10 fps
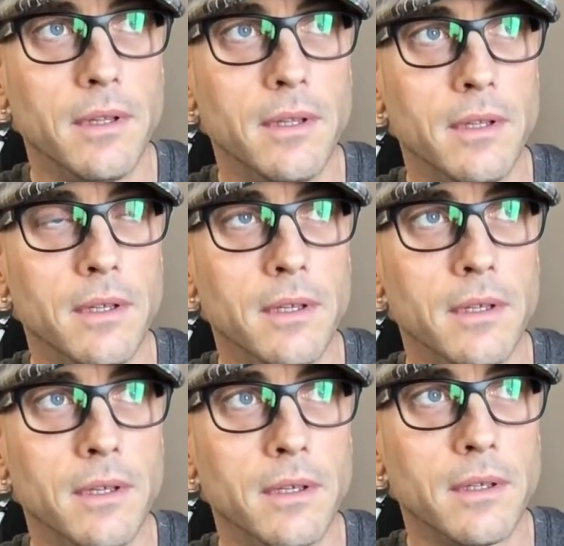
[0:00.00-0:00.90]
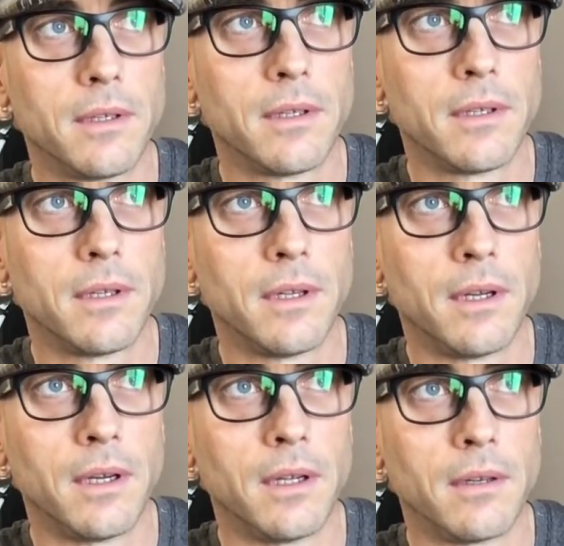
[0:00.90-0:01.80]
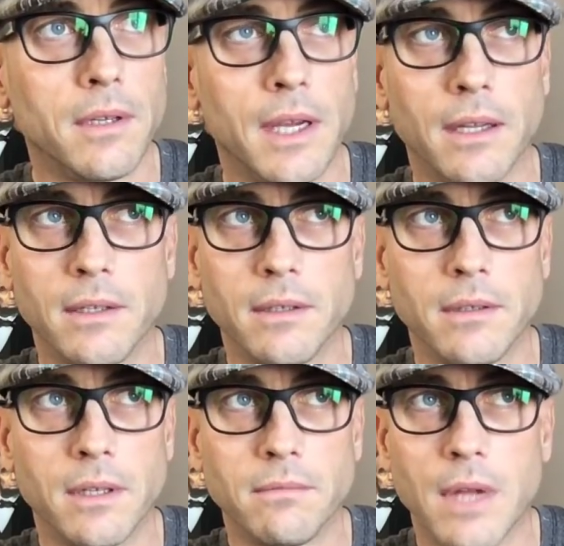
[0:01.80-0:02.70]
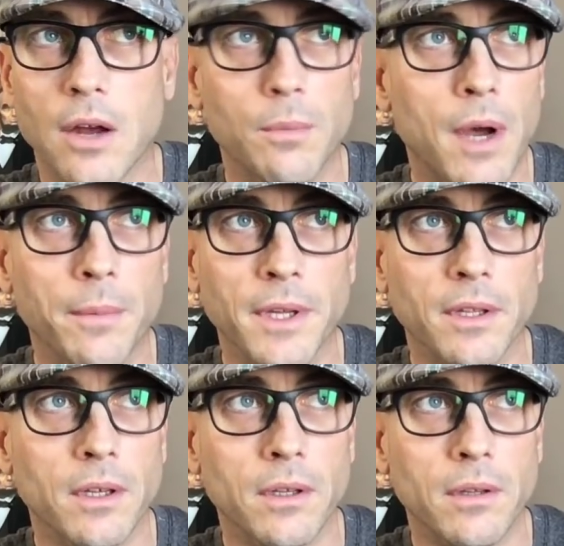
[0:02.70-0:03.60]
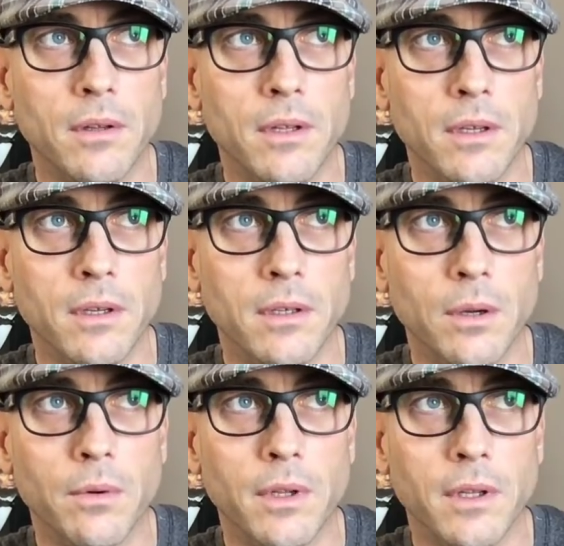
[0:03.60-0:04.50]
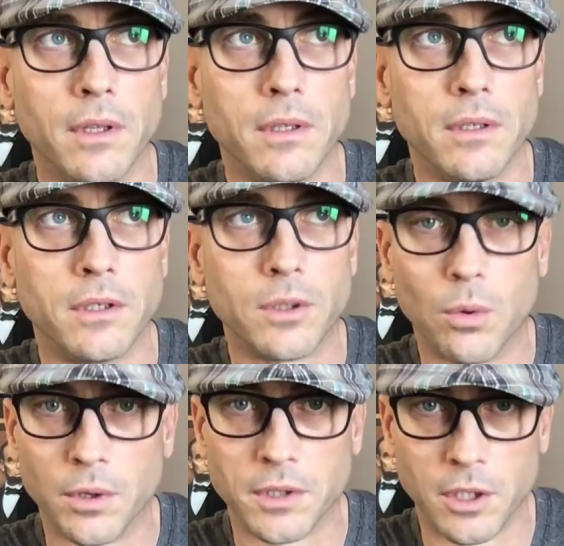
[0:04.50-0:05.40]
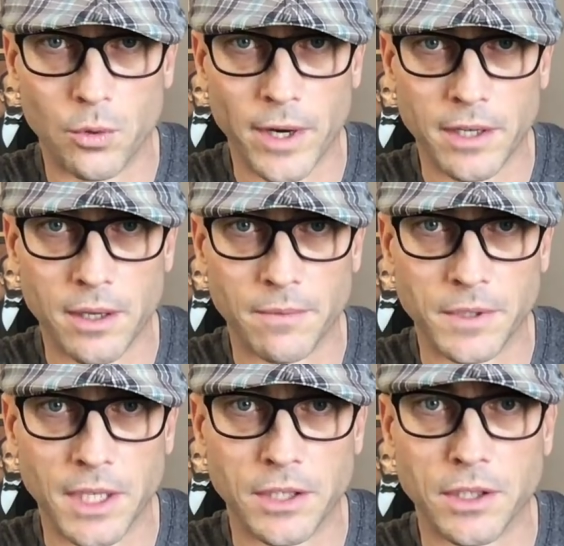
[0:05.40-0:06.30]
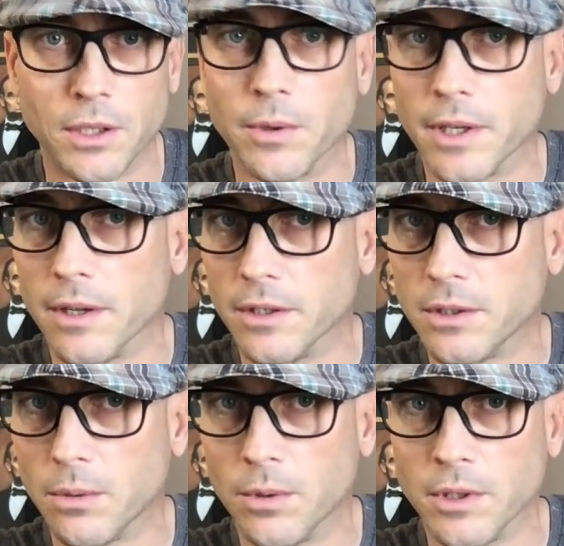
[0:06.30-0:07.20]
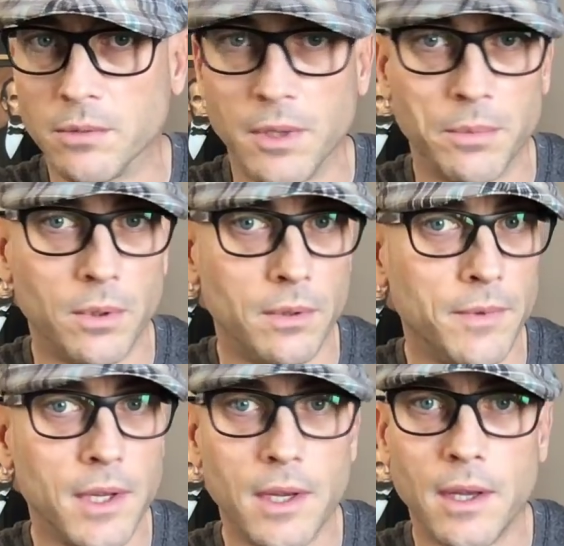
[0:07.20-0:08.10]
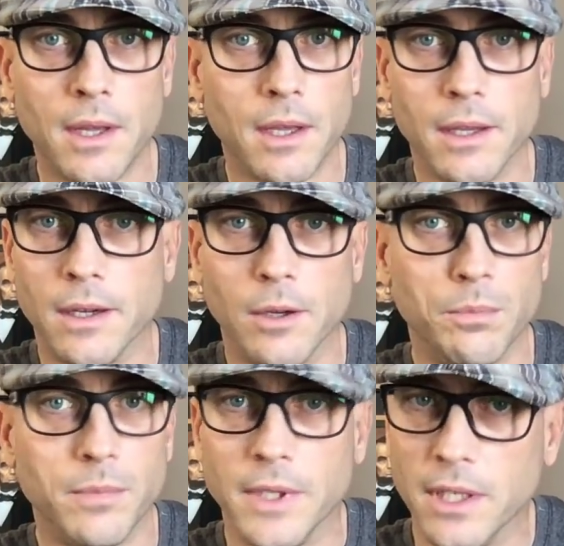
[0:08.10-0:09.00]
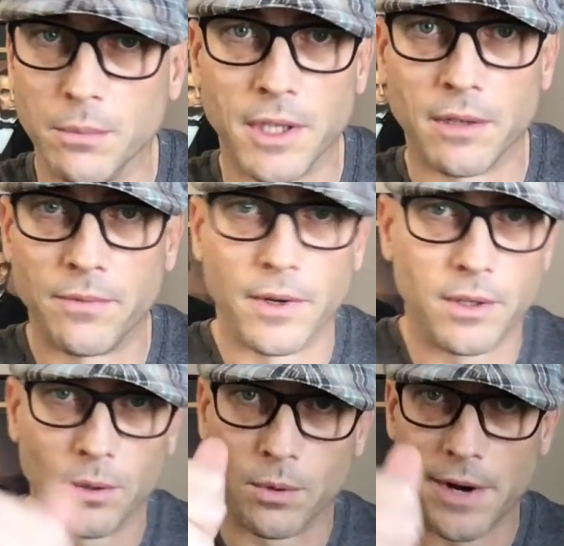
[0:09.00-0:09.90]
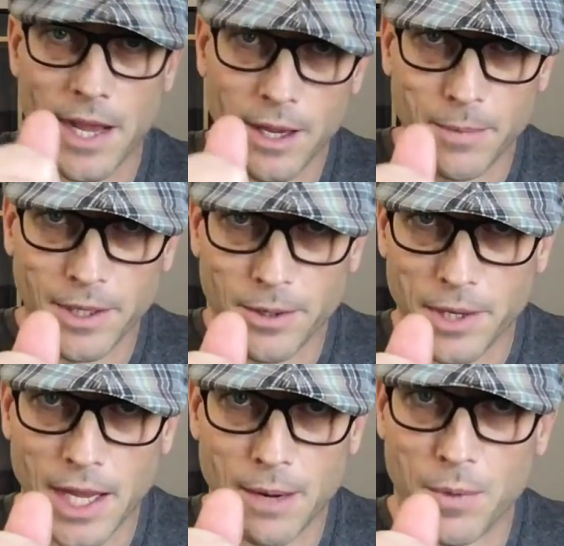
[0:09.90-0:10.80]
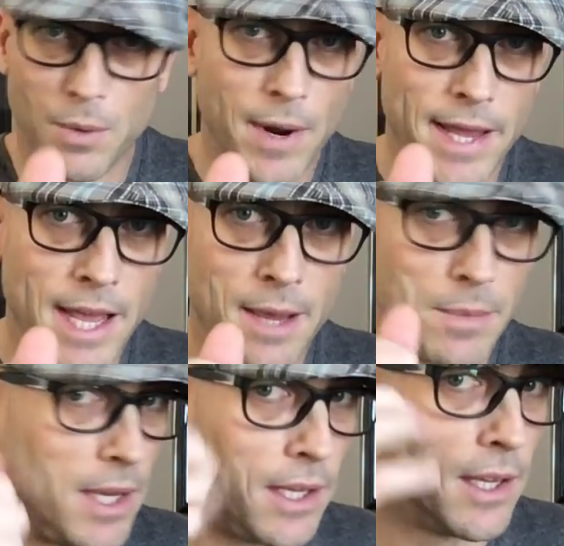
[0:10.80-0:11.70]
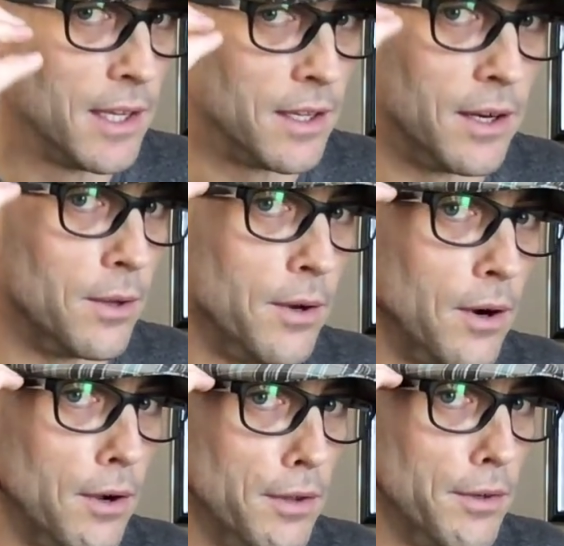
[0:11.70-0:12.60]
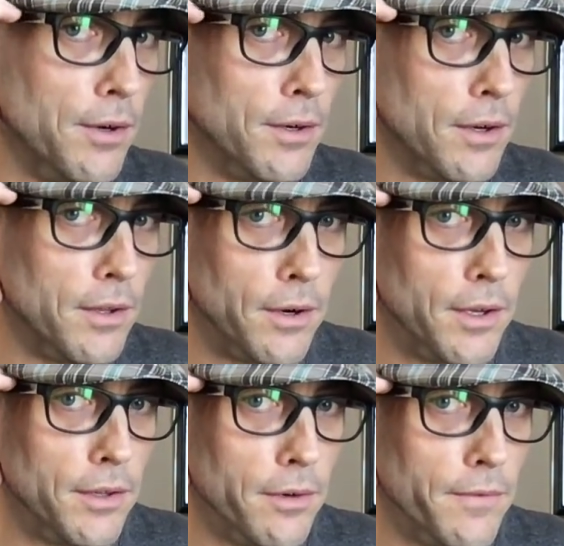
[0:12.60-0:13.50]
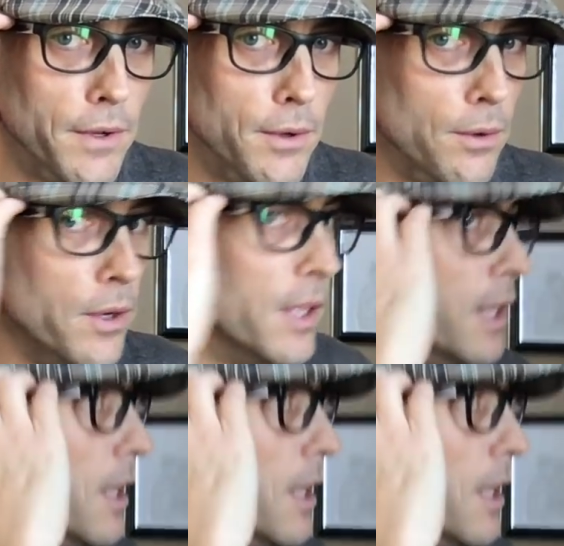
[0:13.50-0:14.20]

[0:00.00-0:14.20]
The uh, yeah, the, the, auto mobbing, the the go the, the stores, the direct conversation going into the stores, people, you know, meeting me at the front door, aiming their camera right at me. You know, they're on their they're on their phone,